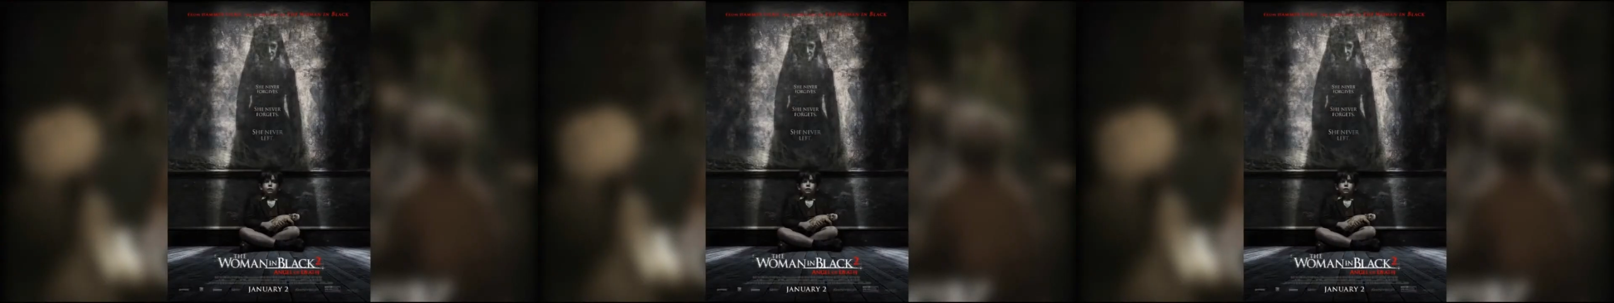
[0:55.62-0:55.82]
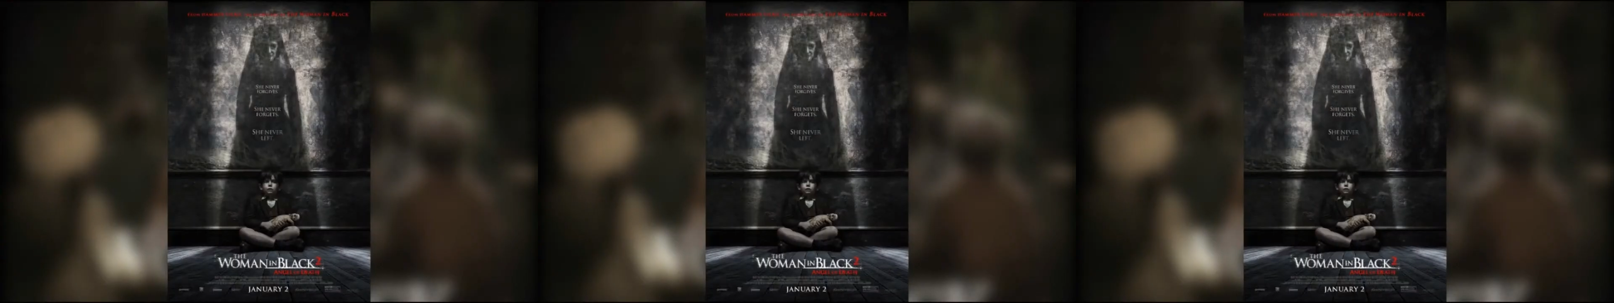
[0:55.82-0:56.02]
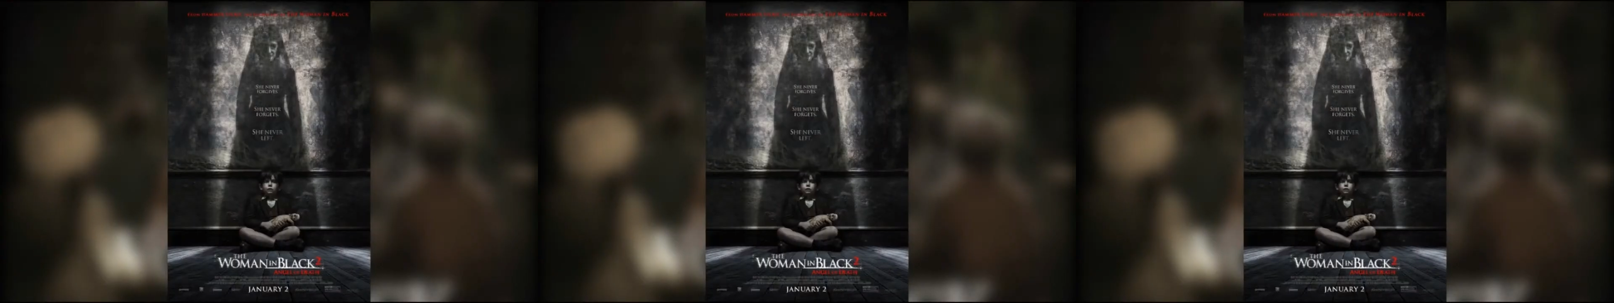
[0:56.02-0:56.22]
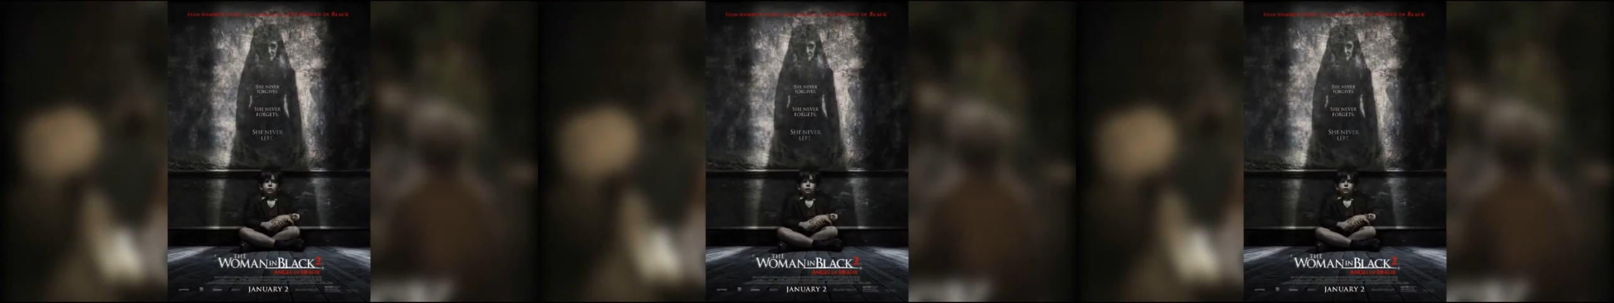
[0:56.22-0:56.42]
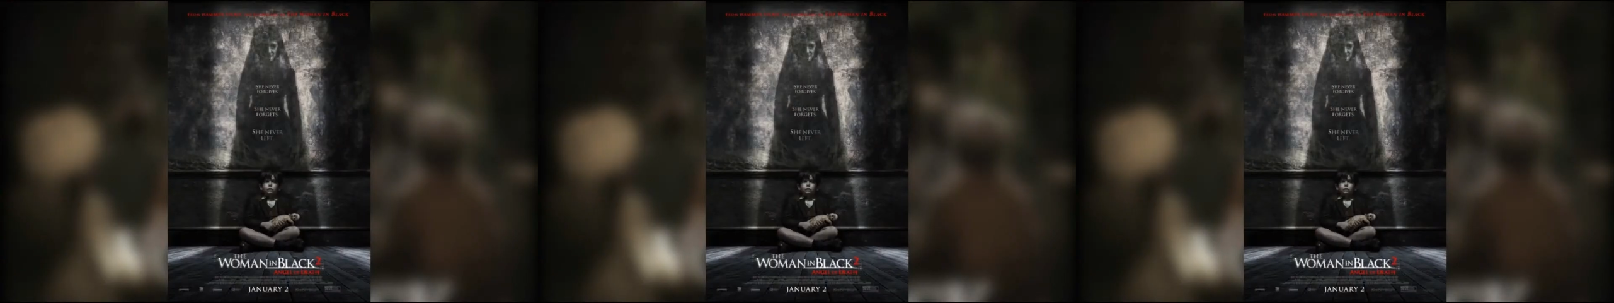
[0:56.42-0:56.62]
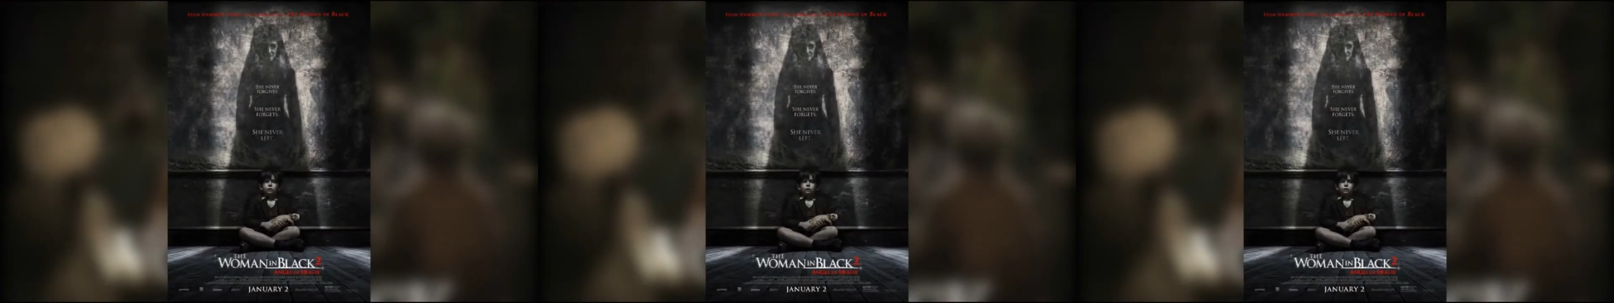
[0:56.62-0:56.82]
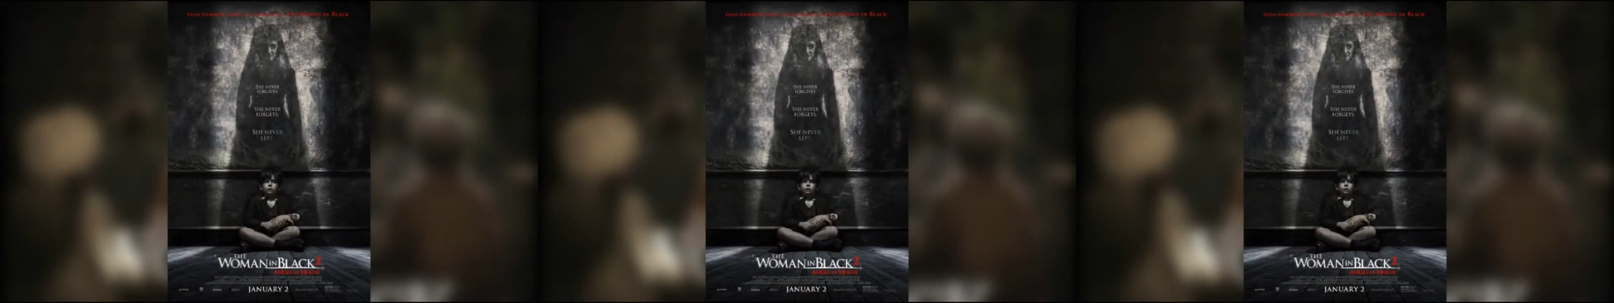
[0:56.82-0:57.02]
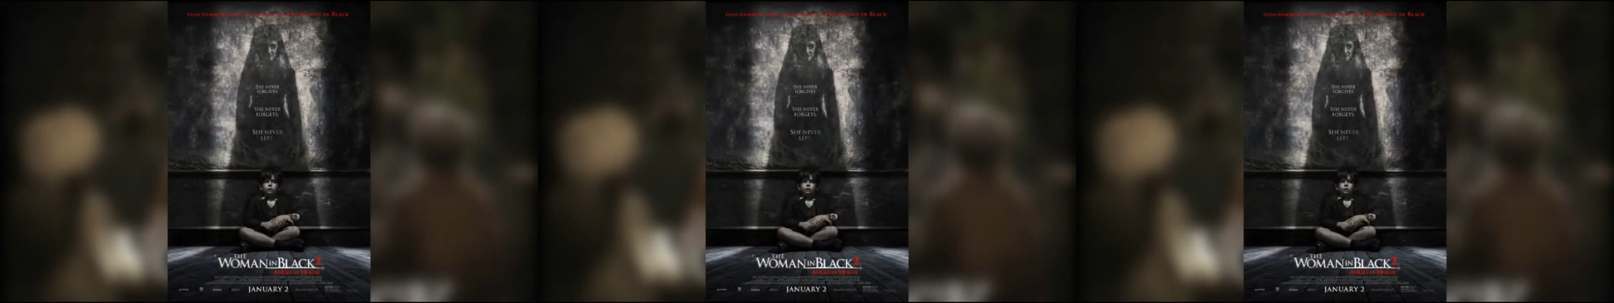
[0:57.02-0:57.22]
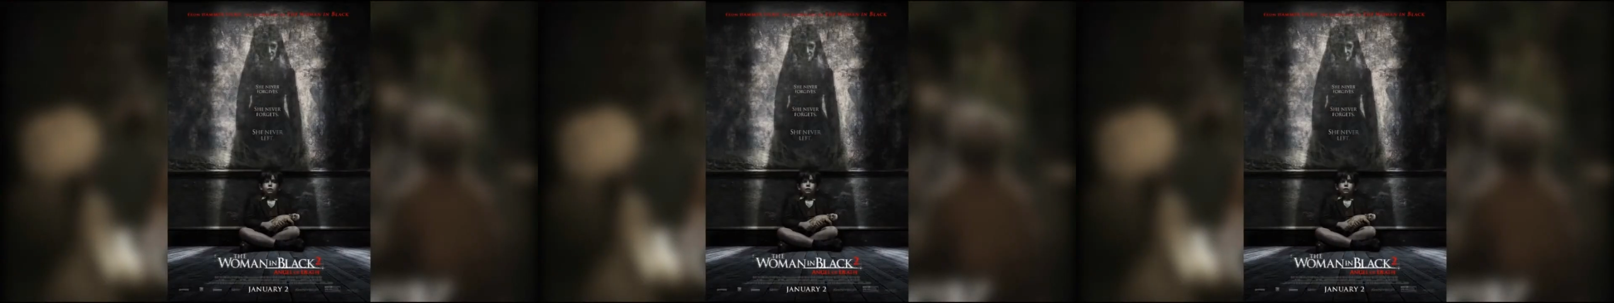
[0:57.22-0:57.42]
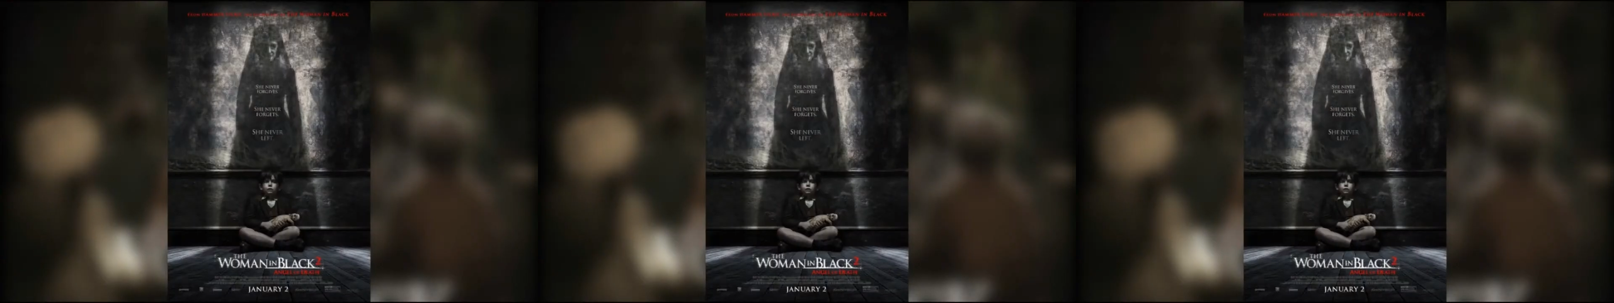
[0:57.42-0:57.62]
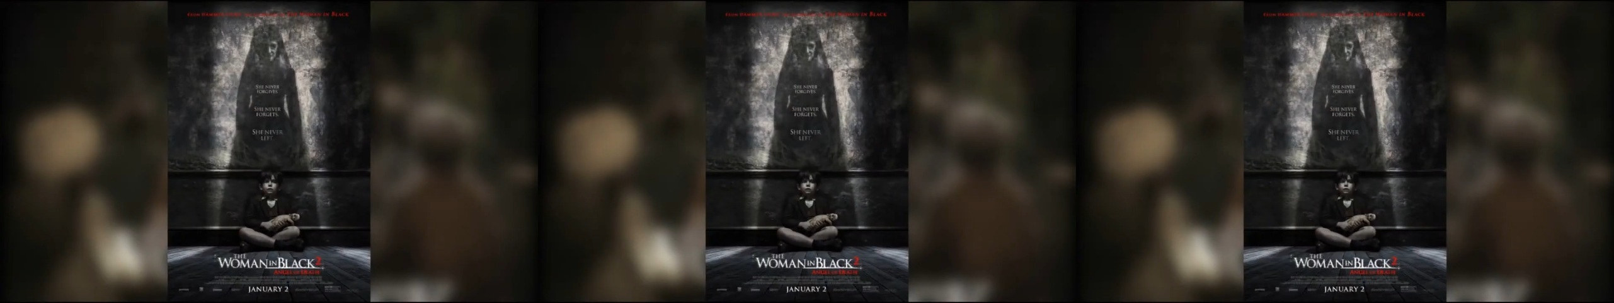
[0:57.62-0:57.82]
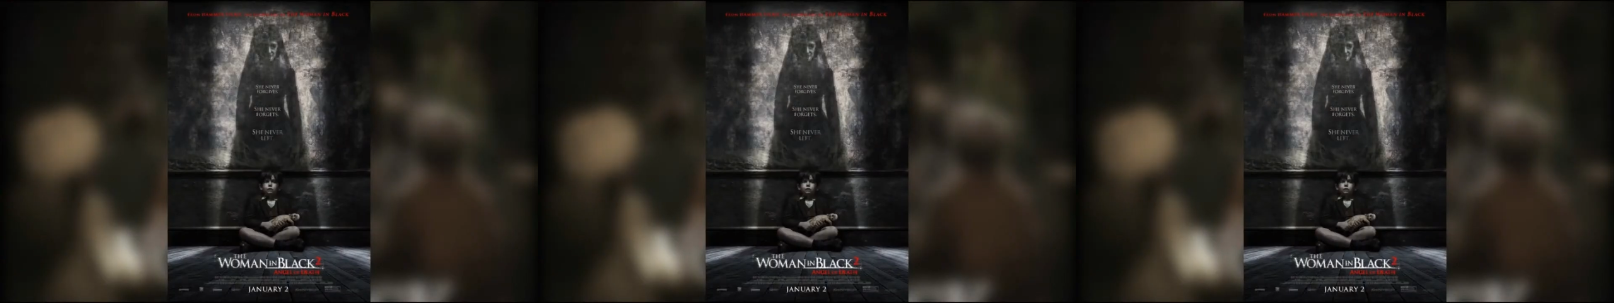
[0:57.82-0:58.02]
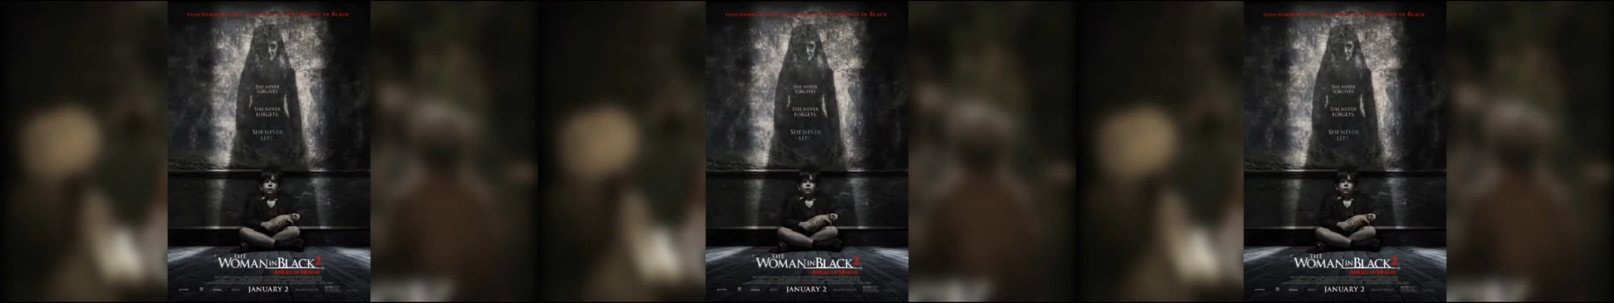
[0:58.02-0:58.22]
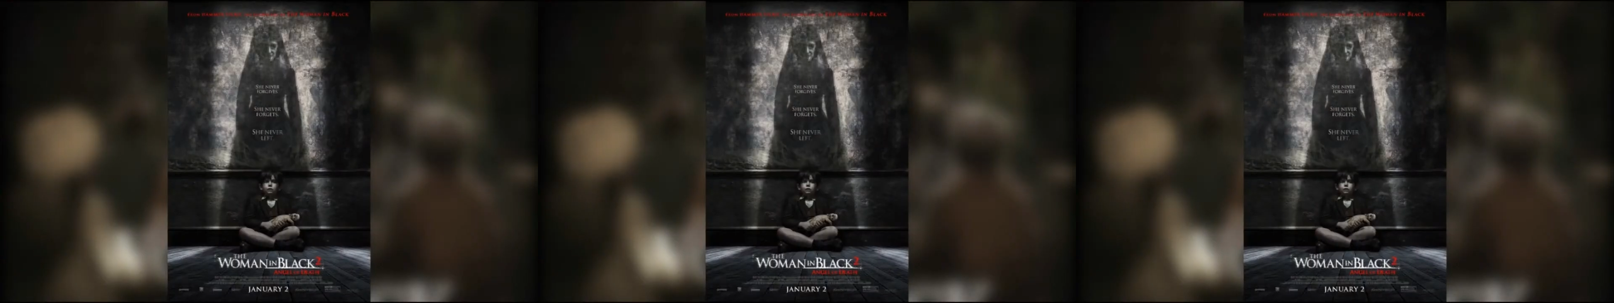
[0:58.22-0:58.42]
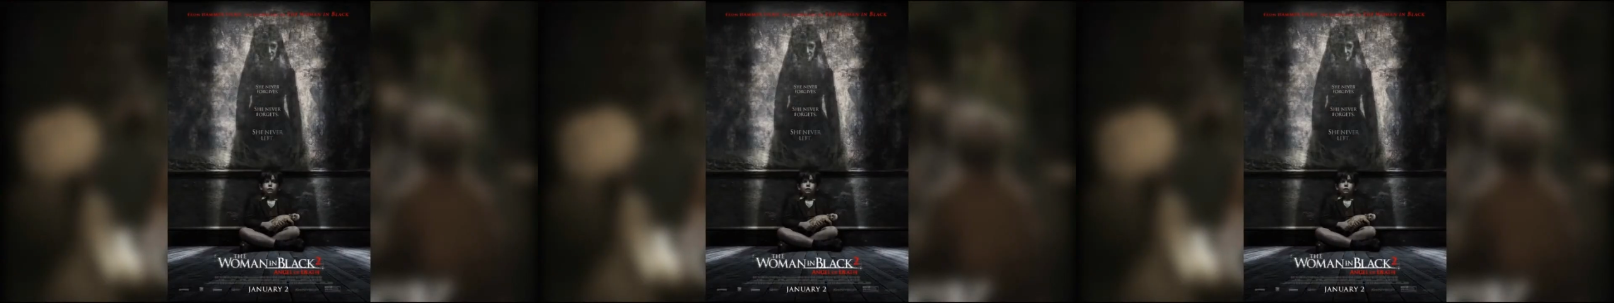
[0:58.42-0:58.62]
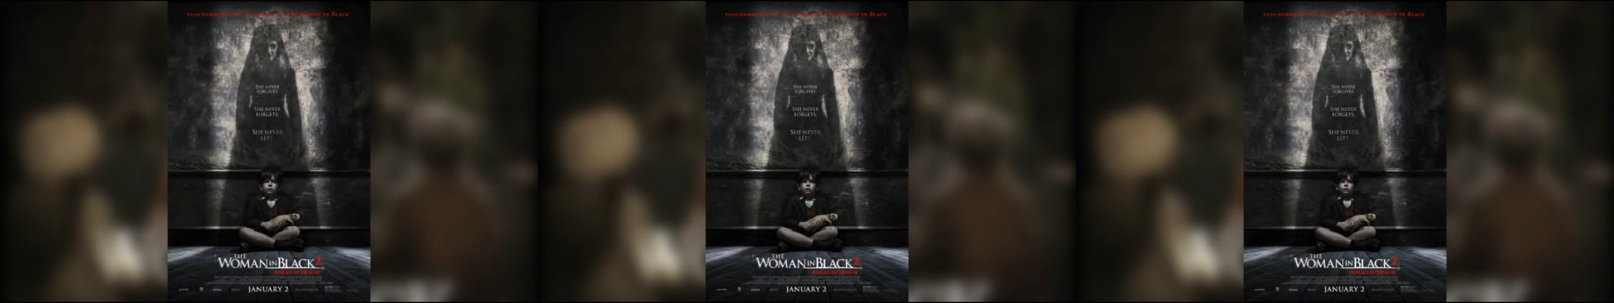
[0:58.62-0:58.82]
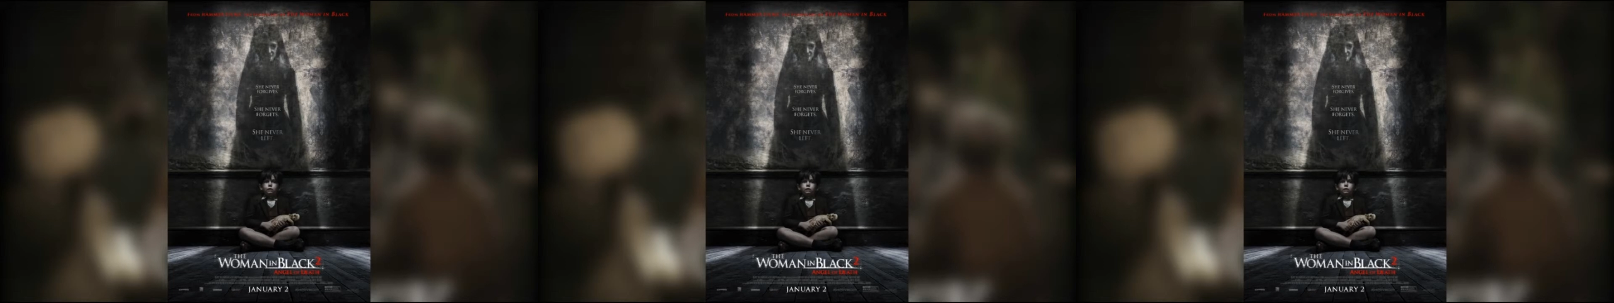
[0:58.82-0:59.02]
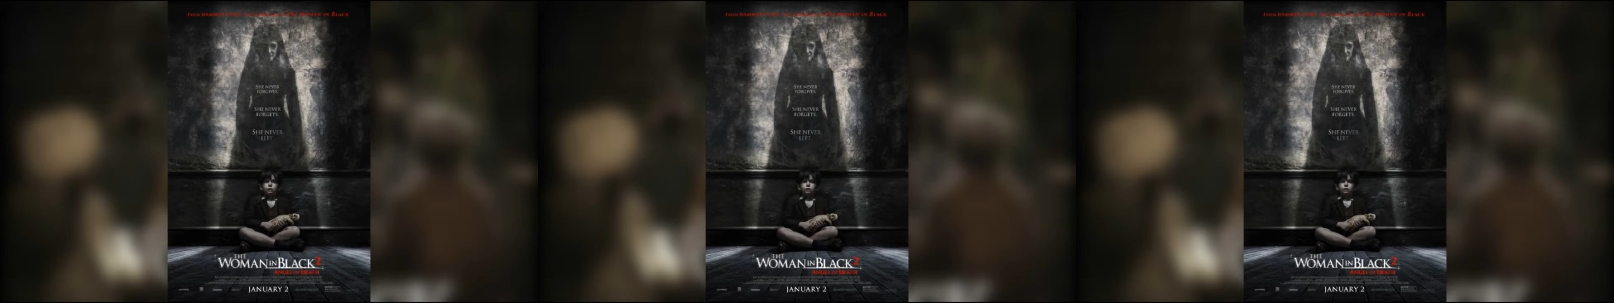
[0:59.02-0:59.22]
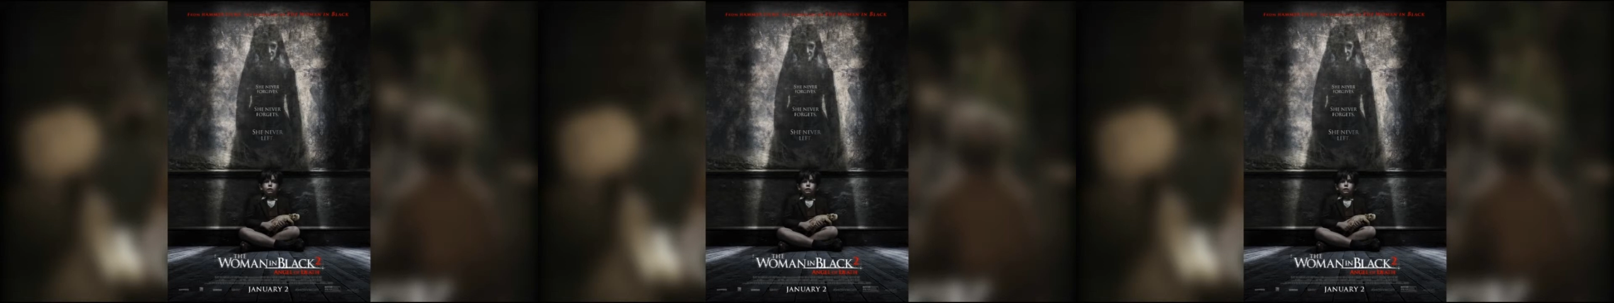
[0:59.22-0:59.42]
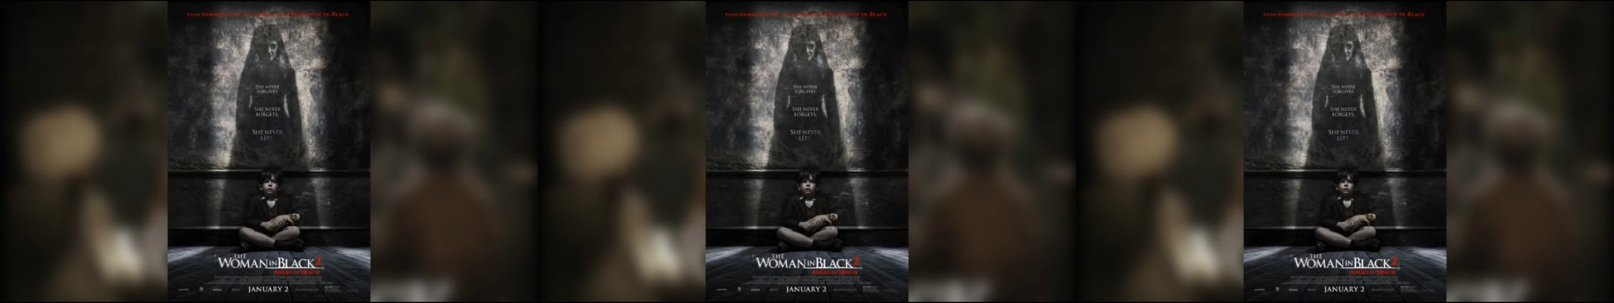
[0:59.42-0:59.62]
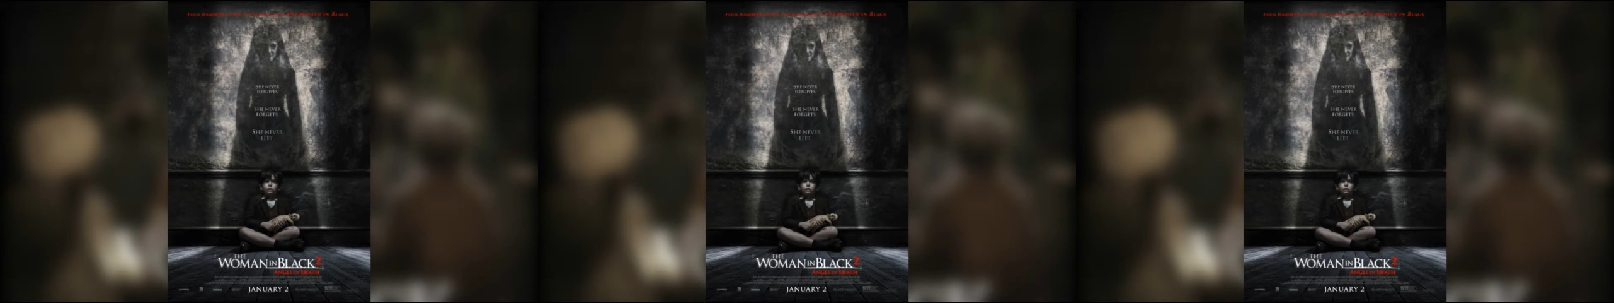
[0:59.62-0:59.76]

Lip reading: [unreadable: no face in view]